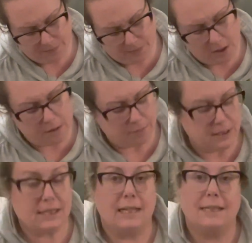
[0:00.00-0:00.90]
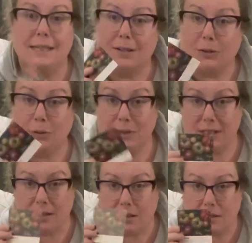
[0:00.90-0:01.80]
Oh, that's nice. He includes
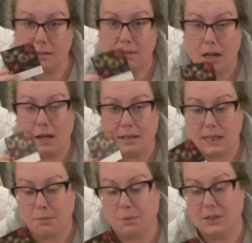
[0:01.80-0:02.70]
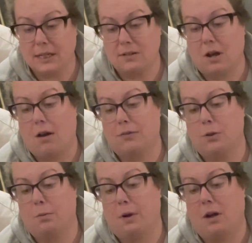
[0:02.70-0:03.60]
a 10% off
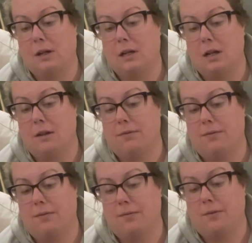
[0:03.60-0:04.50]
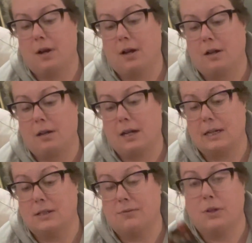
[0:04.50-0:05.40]
coupon if, I
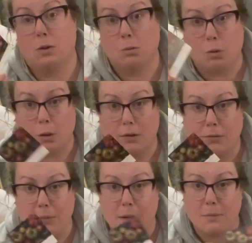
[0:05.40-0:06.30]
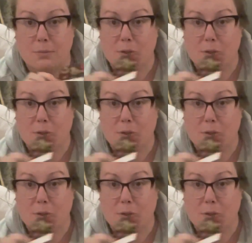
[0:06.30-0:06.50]
guess if you order from him.